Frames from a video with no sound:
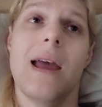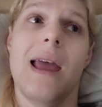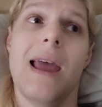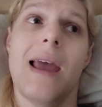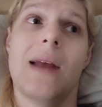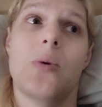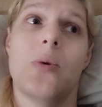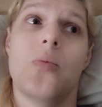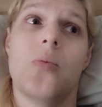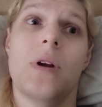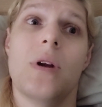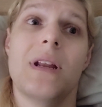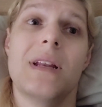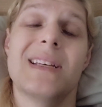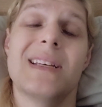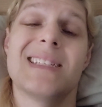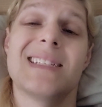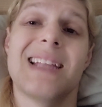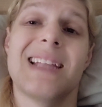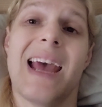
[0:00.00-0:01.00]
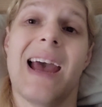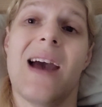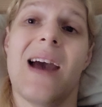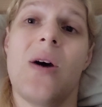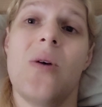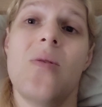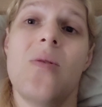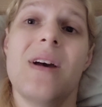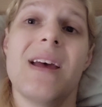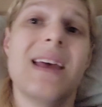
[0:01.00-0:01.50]
And what it is
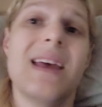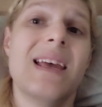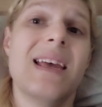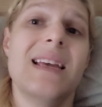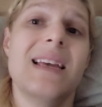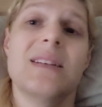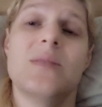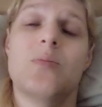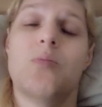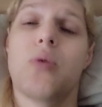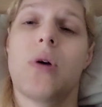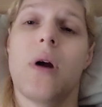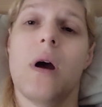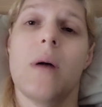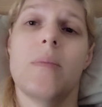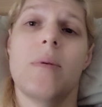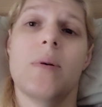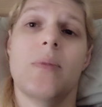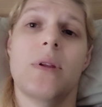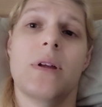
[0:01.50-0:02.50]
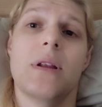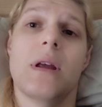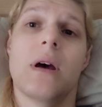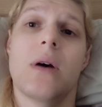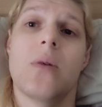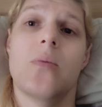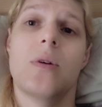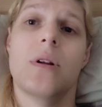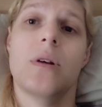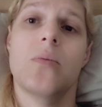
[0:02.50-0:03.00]
now is probably
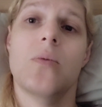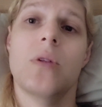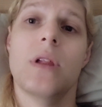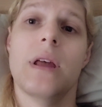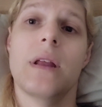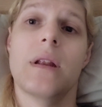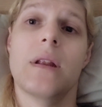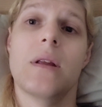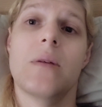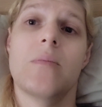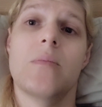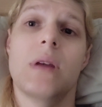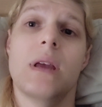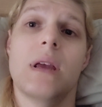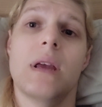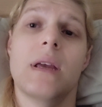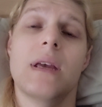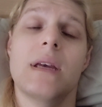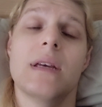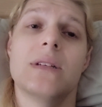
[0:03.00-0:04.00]
not what it will end up being.